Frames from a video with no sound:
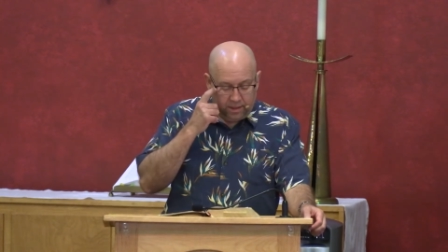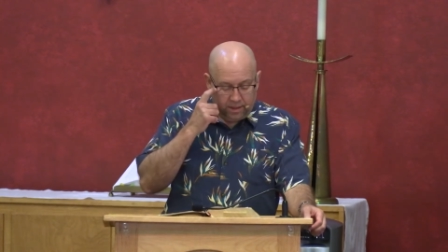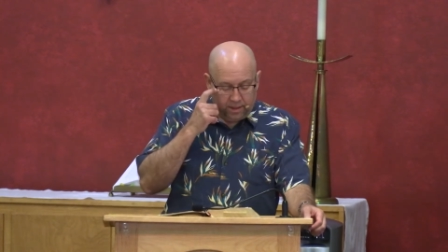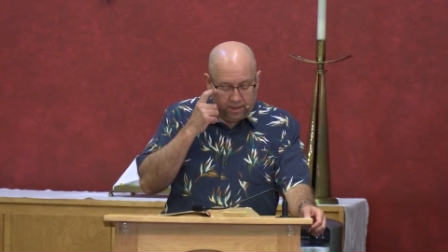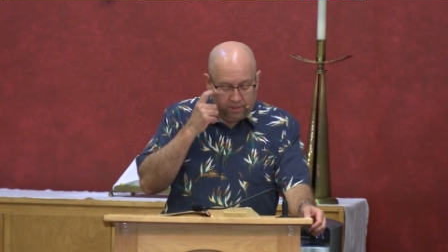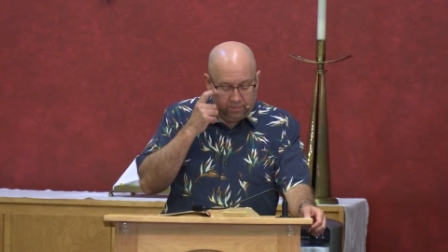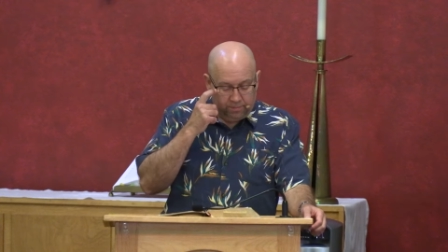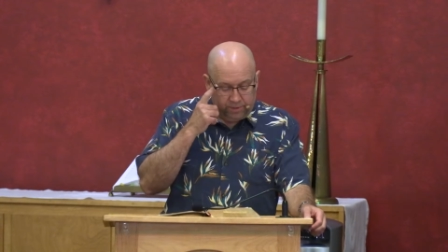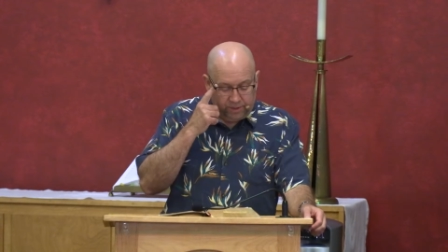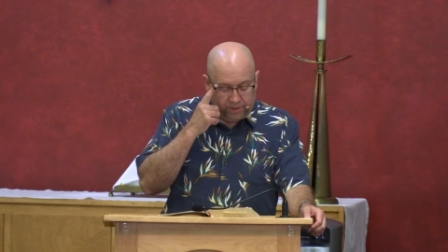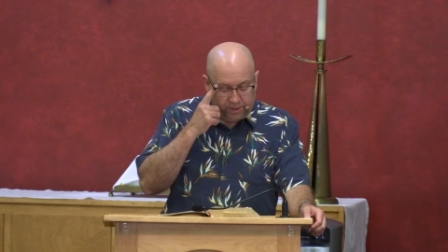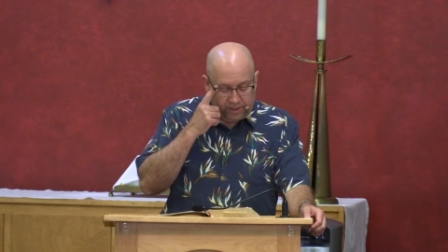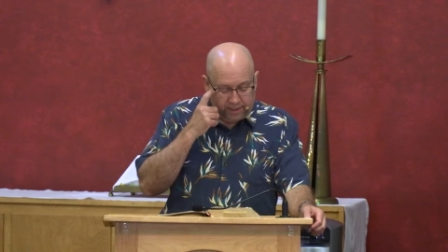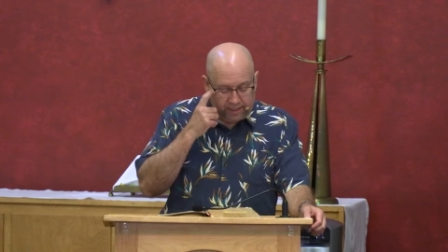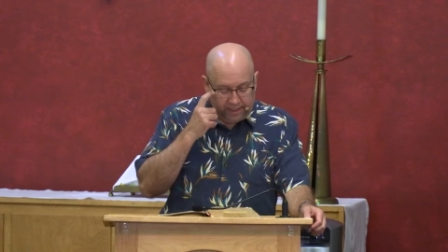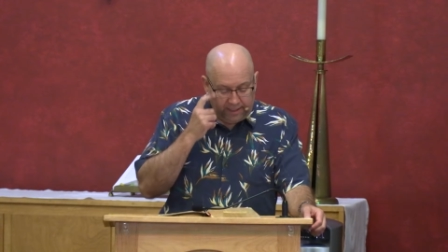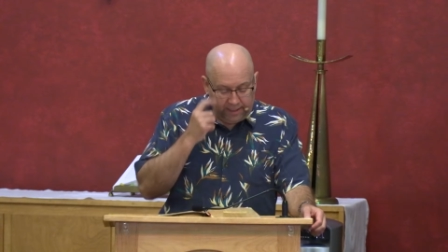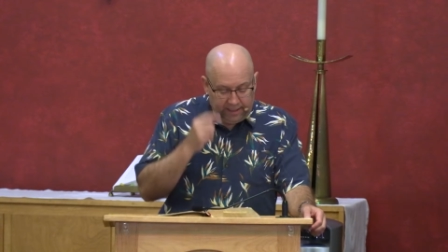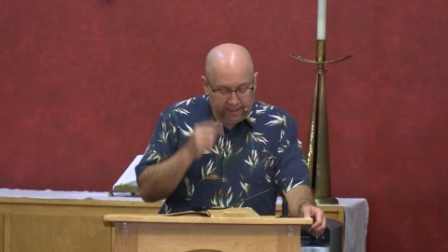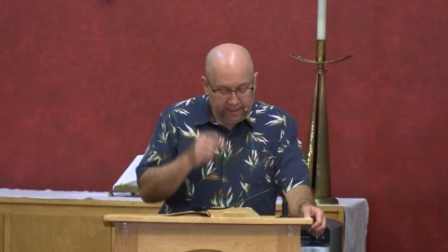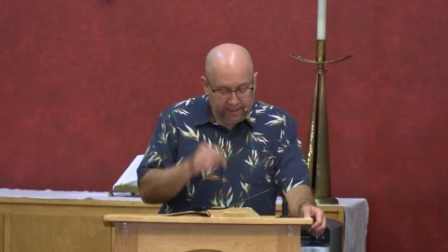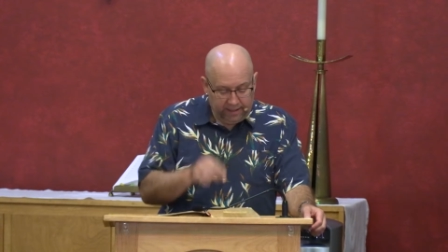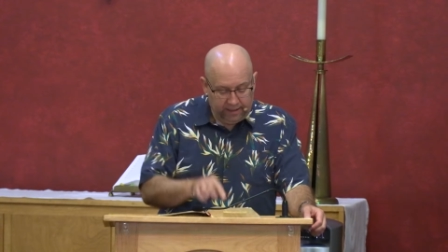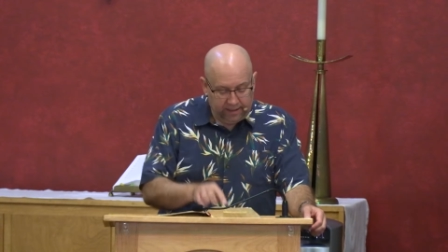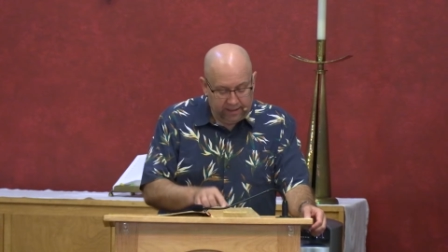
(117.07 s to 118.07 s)

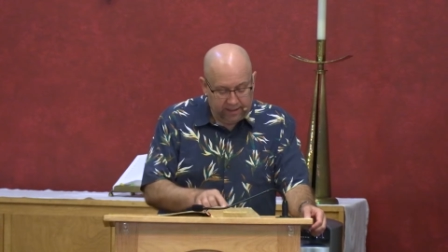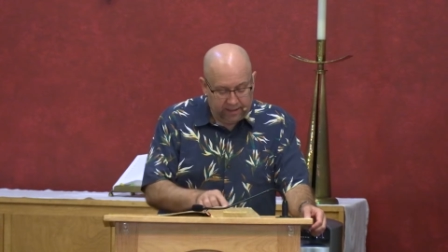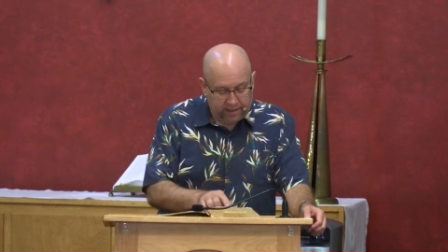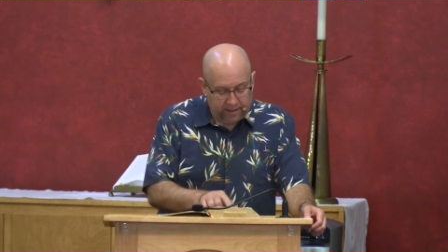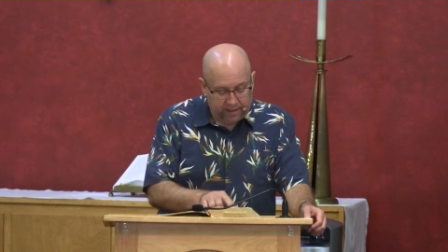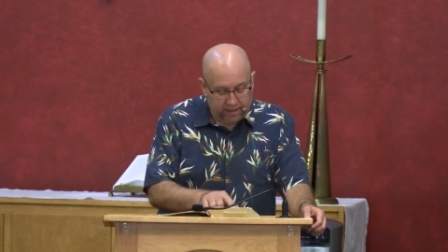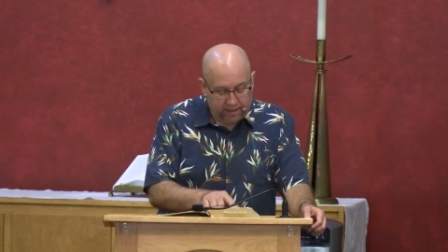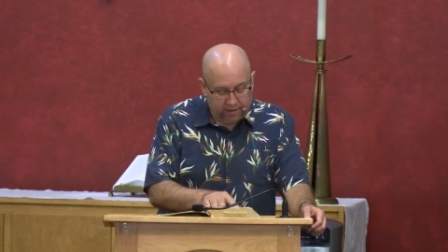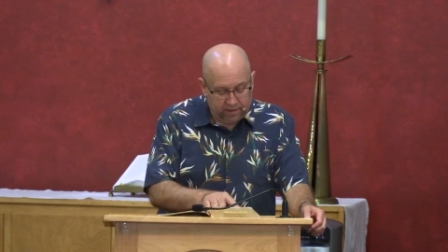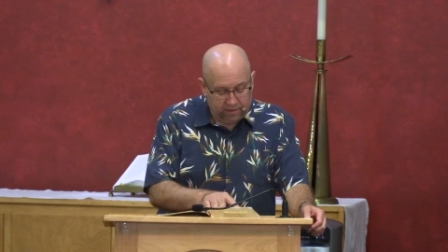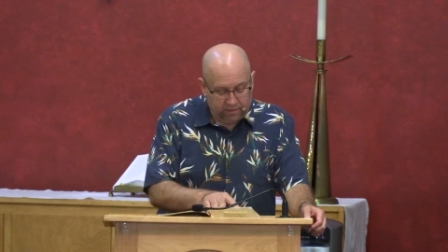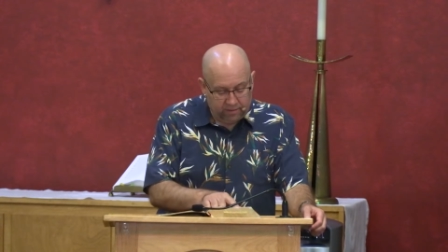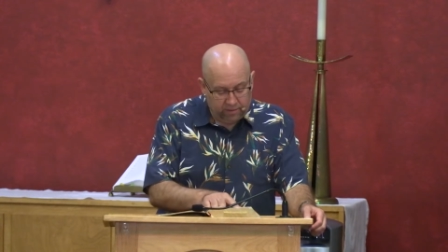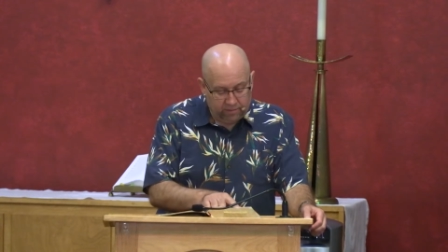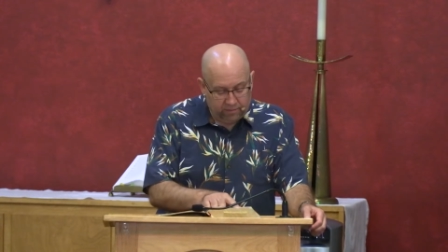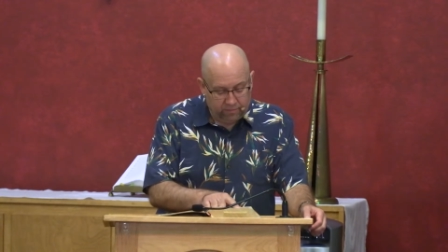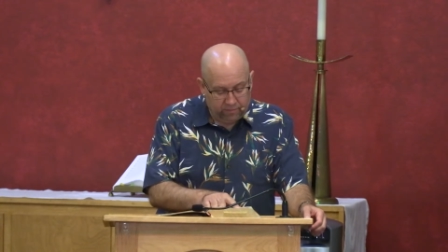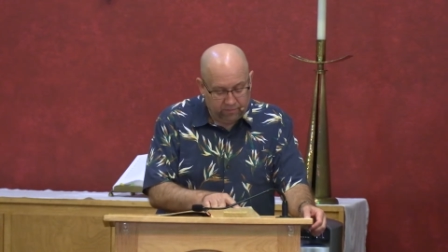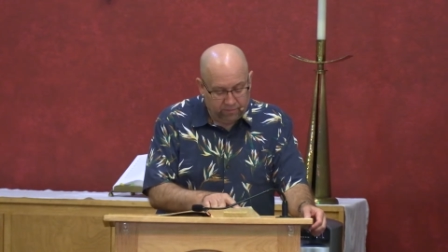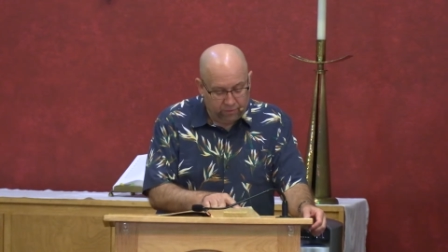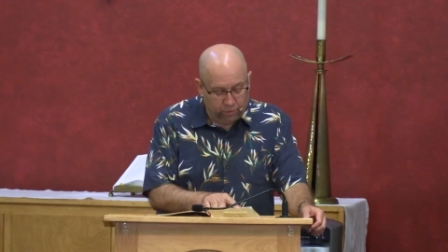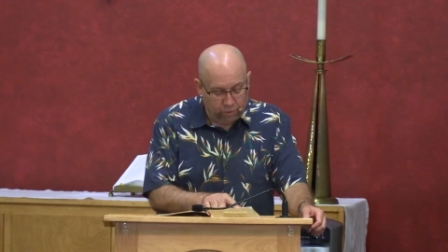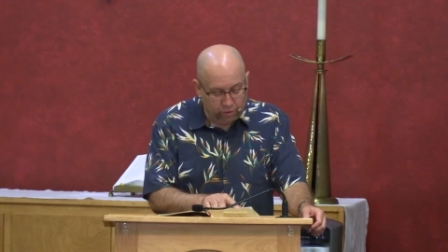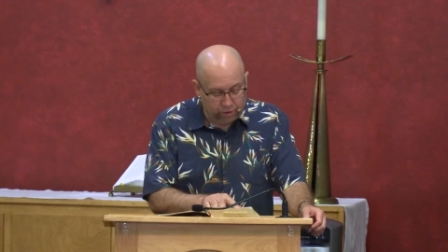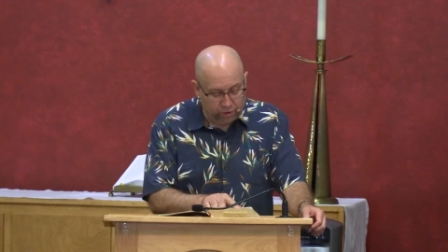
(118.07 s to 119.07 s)
Obscene and
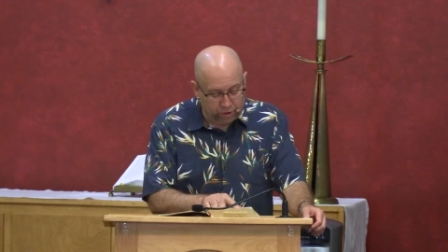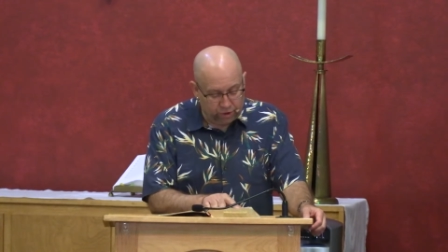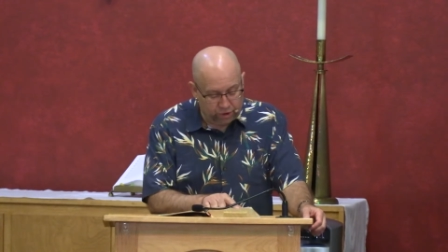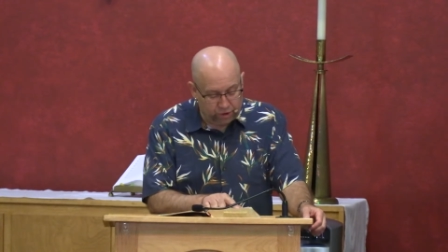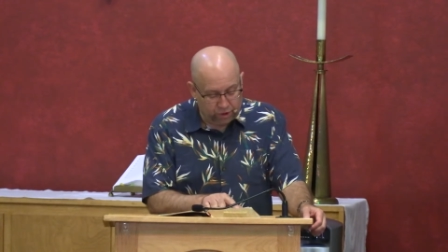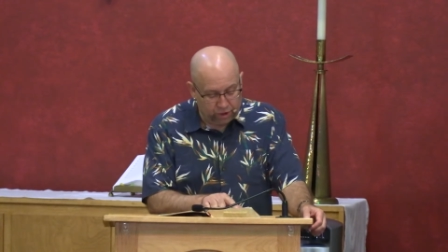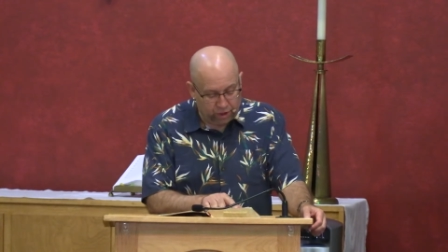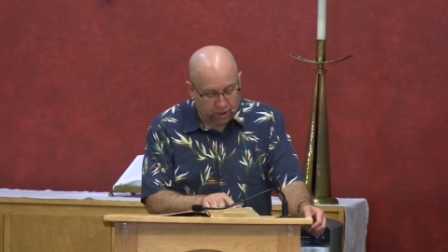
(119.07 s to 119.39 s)
foolish